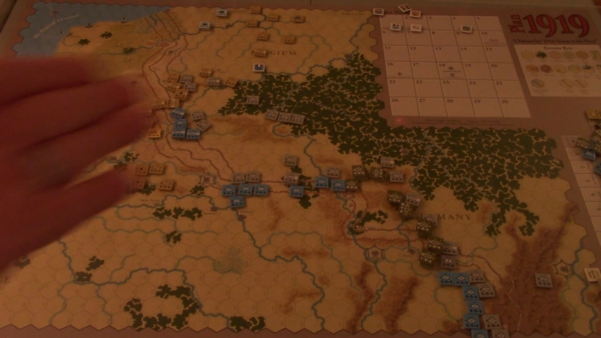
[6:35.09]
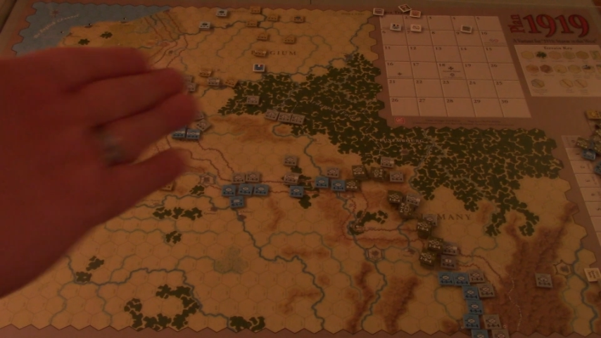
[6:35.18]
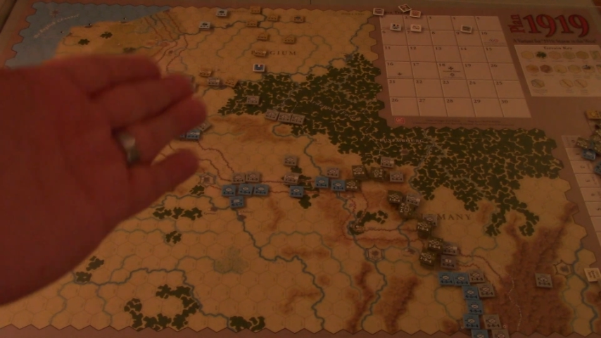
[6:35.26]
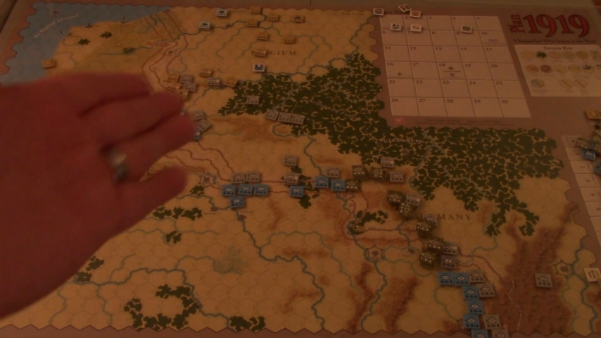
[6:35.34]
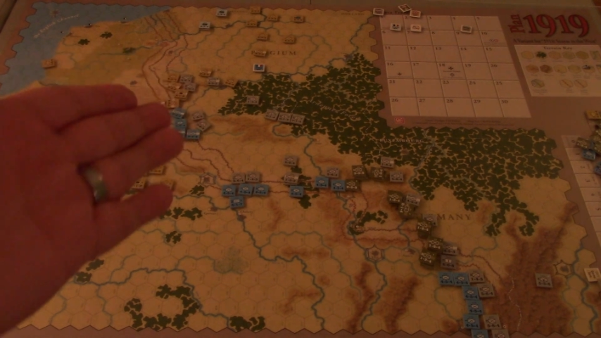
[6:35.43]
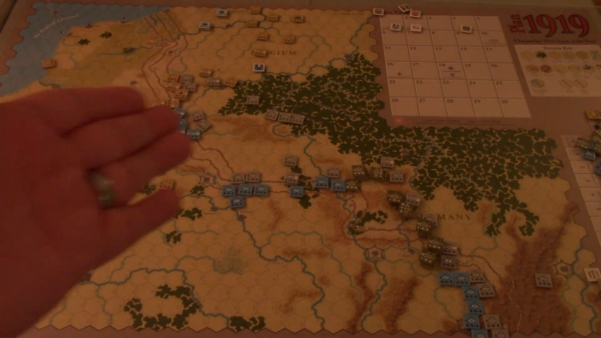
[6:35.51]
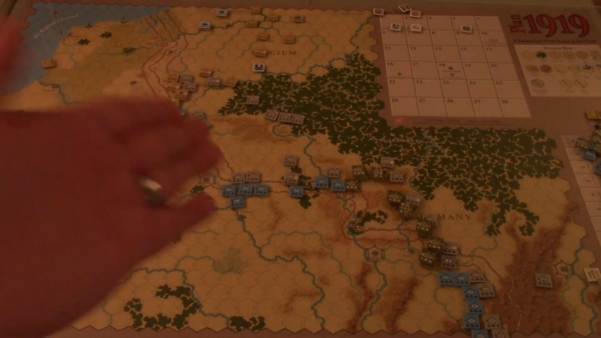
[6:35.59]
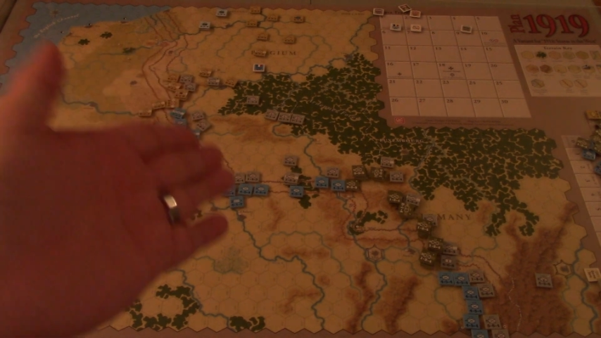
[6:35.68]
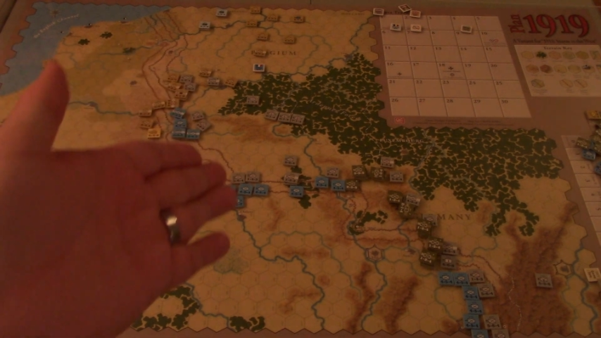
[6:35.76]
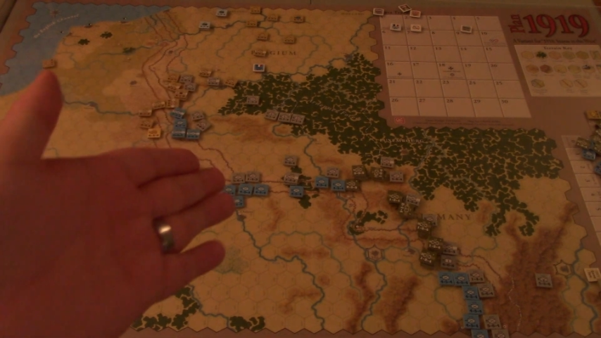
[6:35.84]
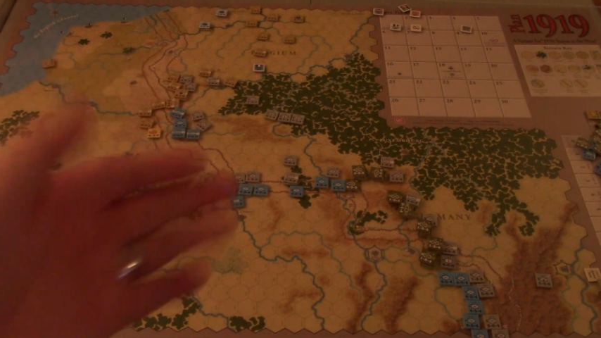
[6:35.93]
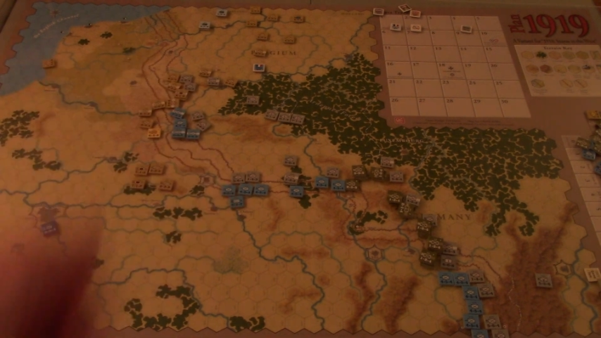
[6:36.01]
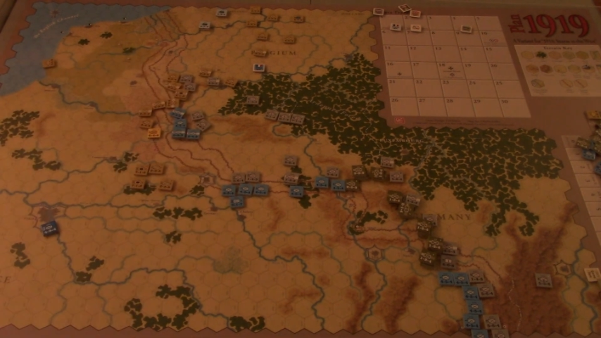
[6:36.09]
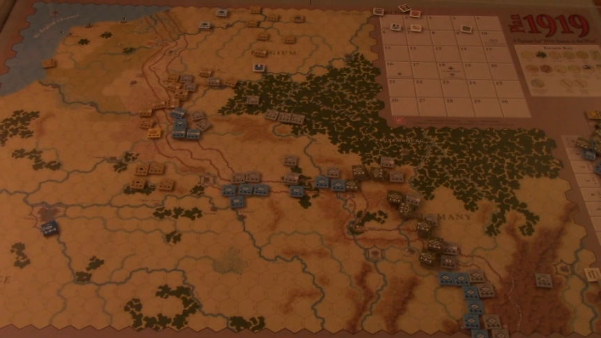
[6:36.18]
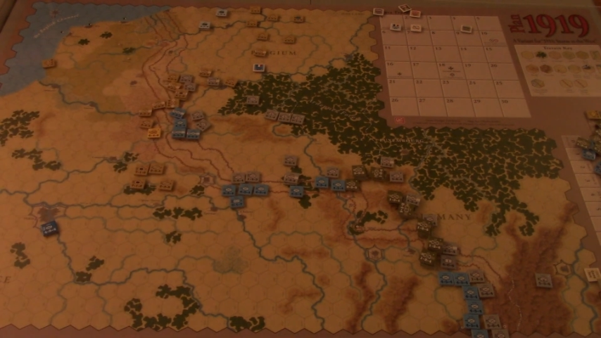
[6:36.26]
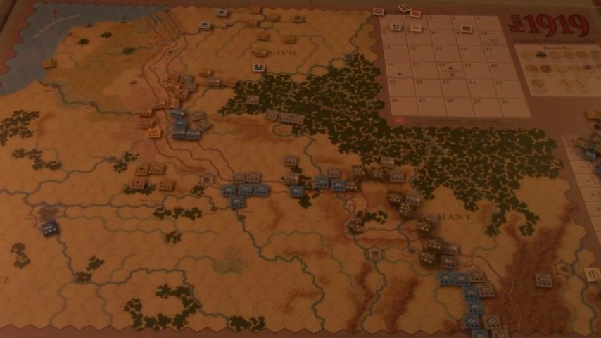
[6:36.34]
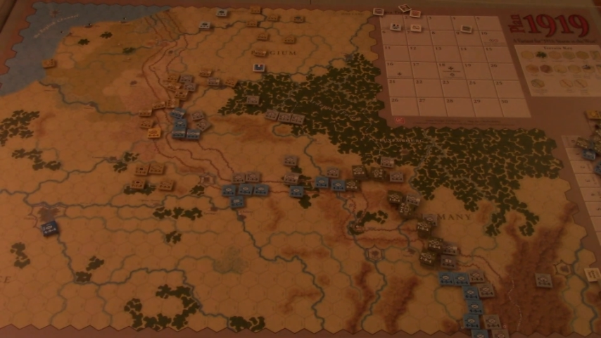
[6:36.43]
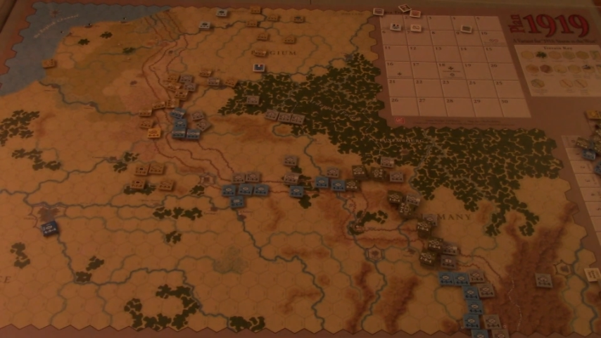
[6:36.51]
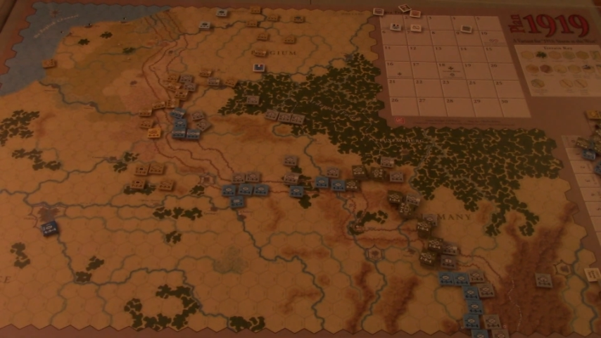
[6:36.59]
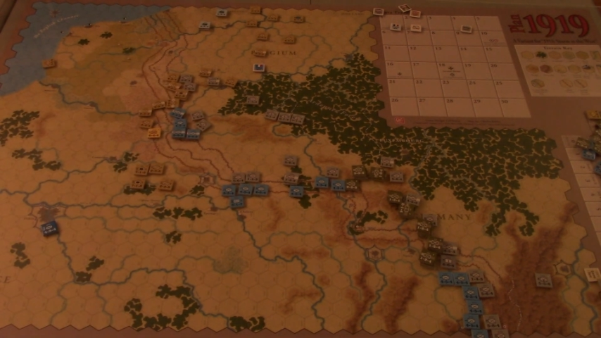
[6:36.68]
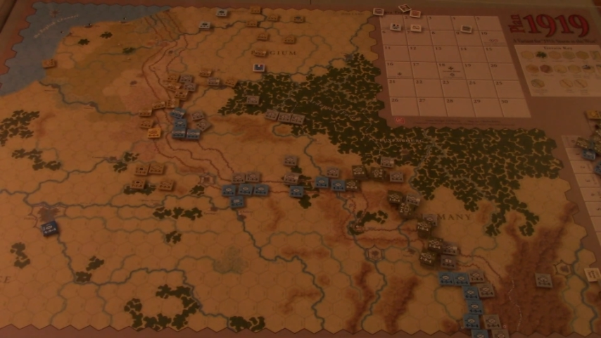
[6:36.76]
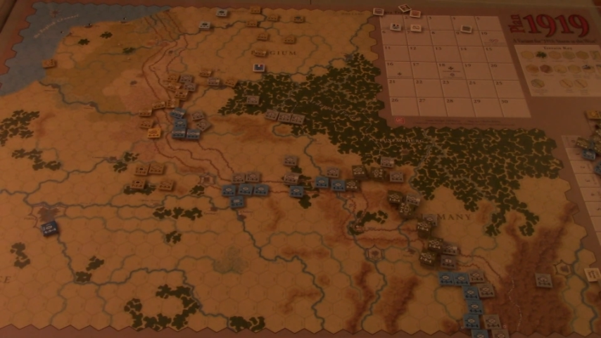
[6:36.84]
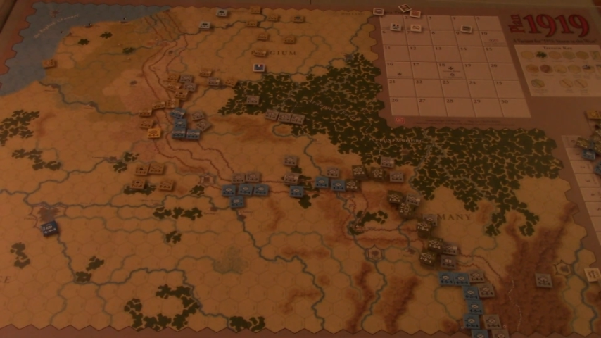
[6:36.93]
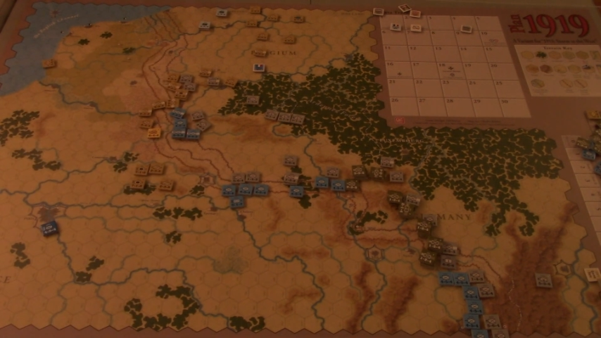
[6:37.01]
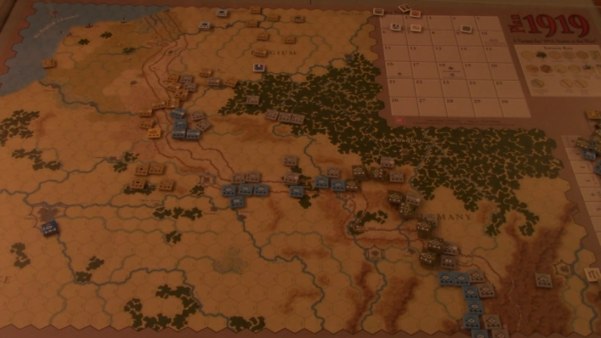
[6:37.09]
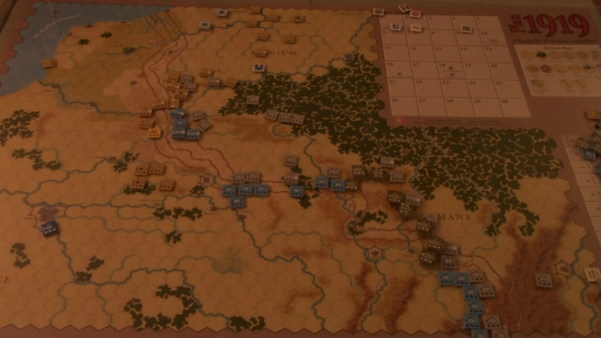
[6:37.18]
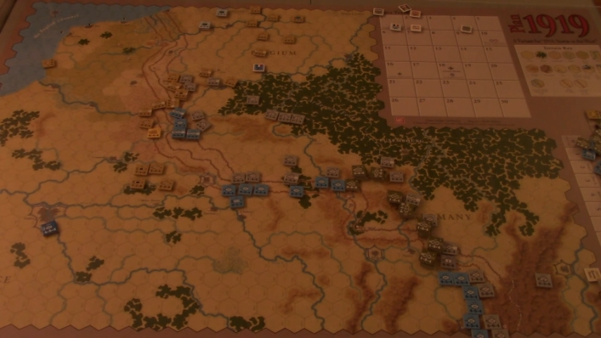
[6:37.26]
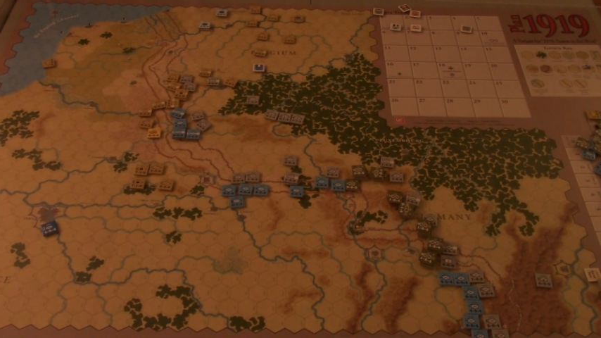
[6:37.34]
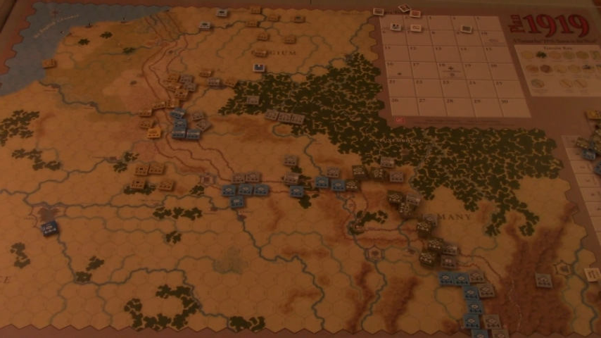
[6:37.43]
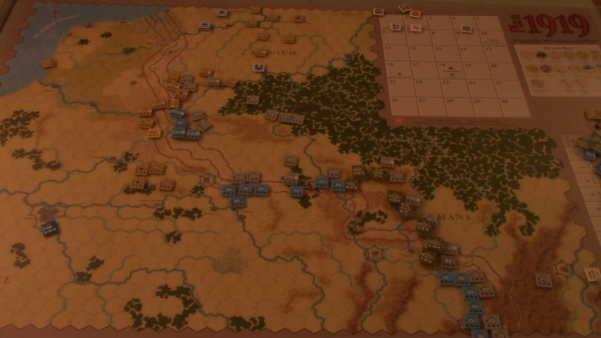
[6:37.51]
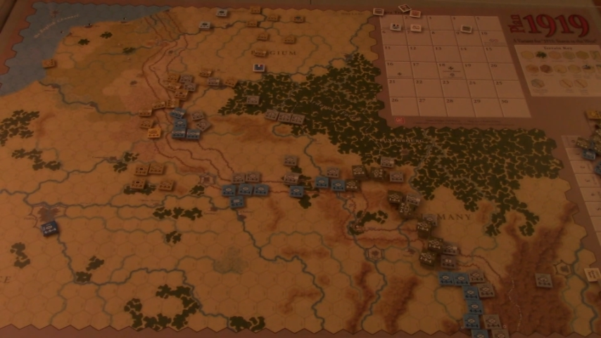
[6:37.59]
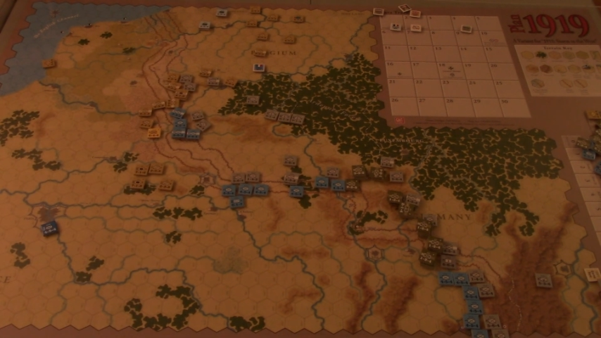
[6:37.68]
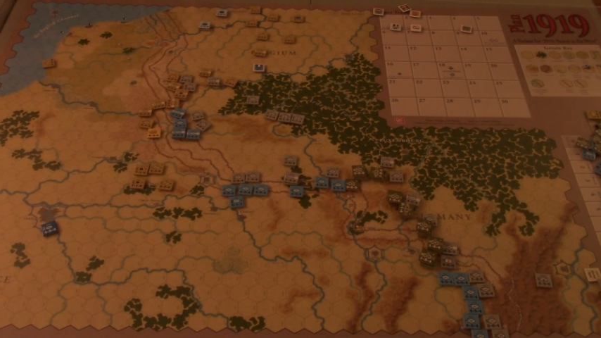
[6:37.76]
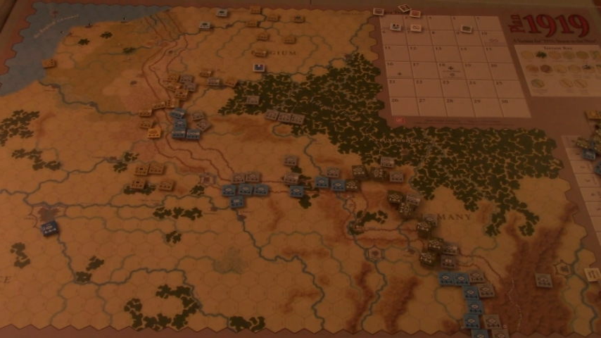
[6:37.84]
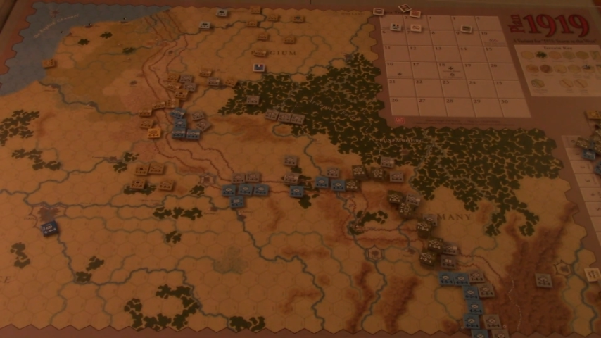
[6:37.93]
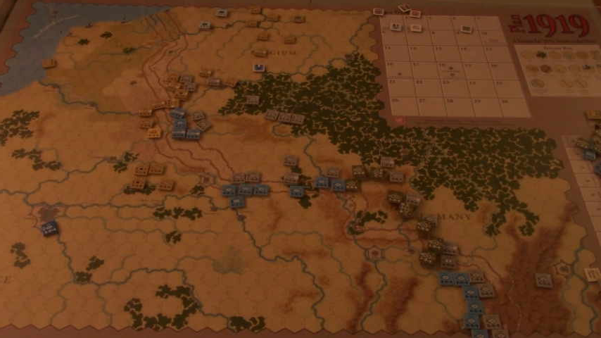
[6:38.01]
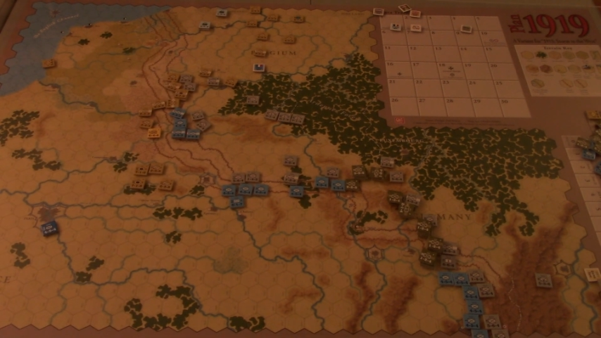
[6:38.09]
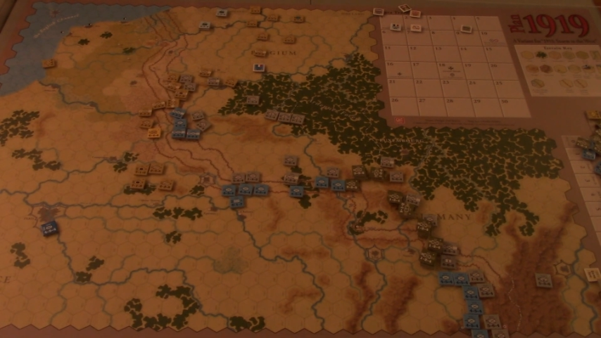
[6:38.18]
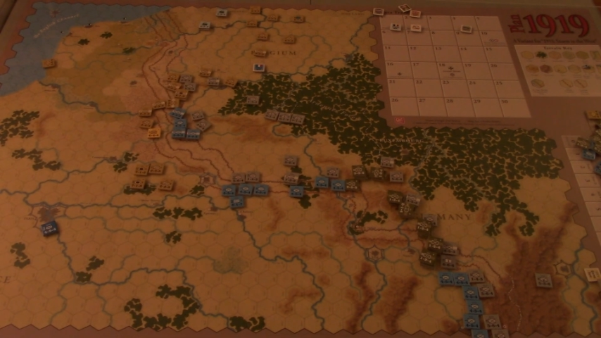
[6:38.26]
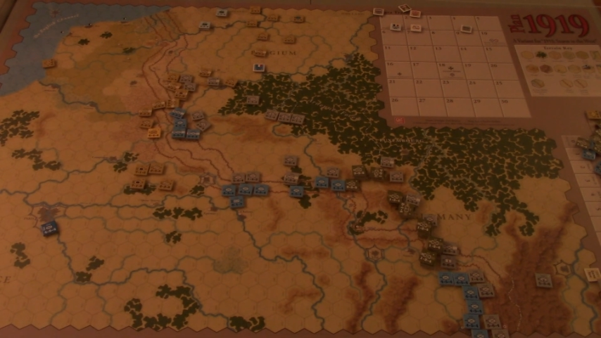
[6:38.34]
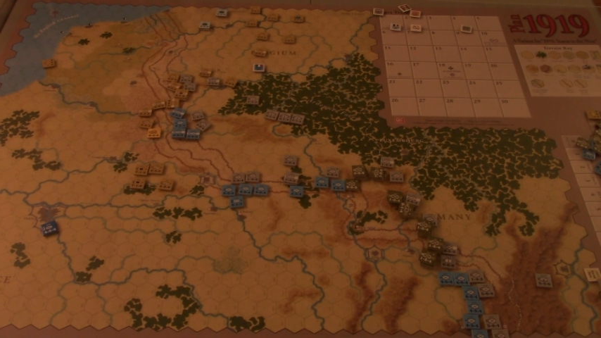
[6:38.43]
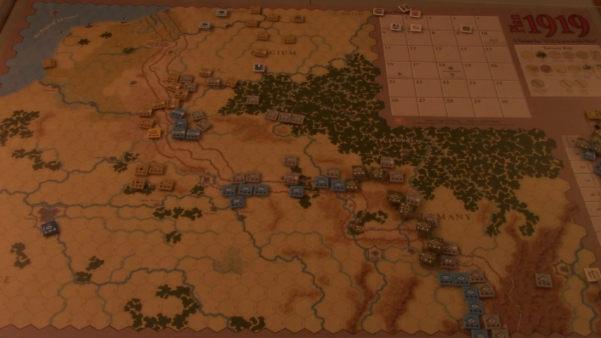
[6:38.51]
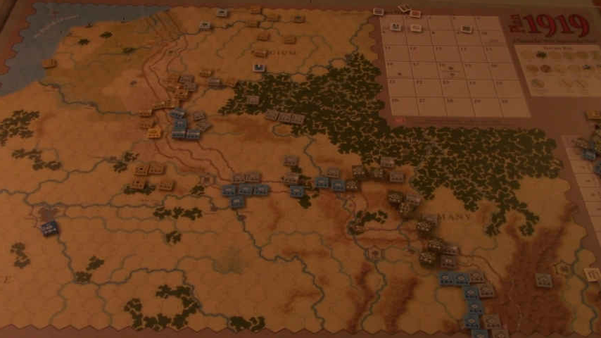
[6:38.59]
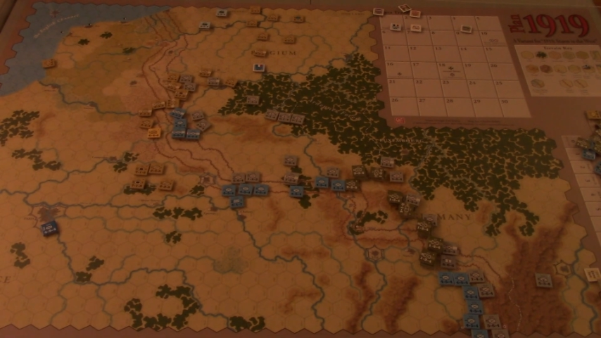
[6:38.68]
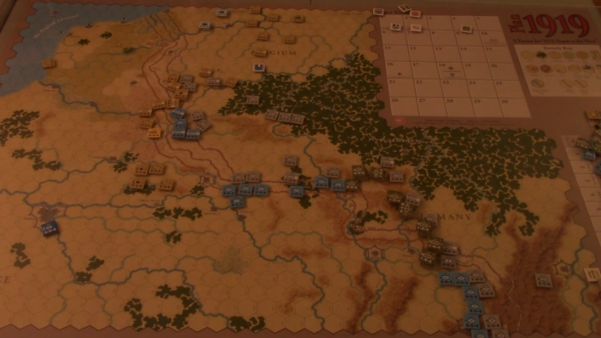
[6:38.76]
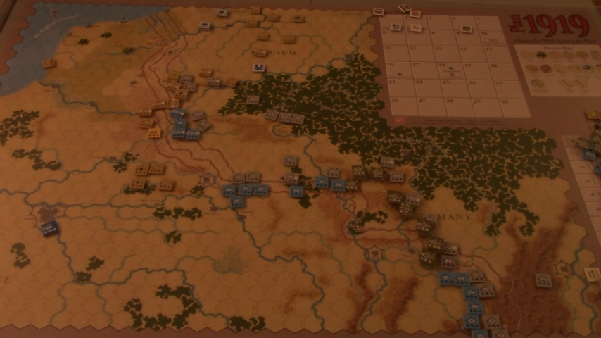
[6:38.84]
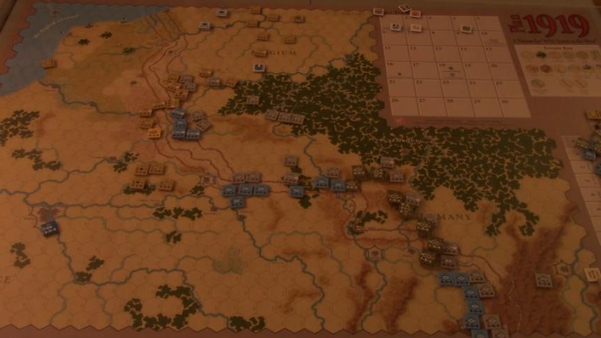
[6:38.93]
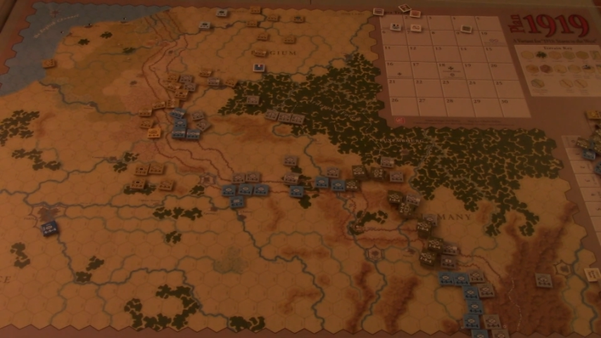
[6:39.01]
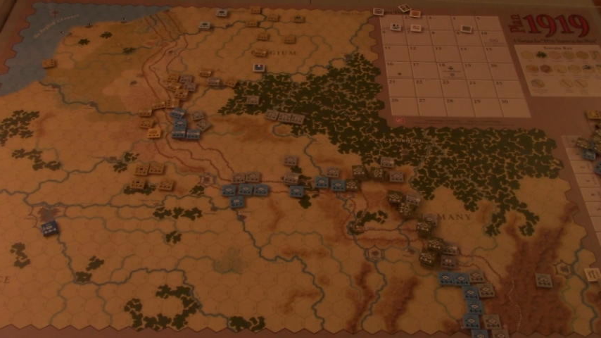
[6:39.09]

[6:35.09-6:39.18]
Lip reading: (no speaker visible)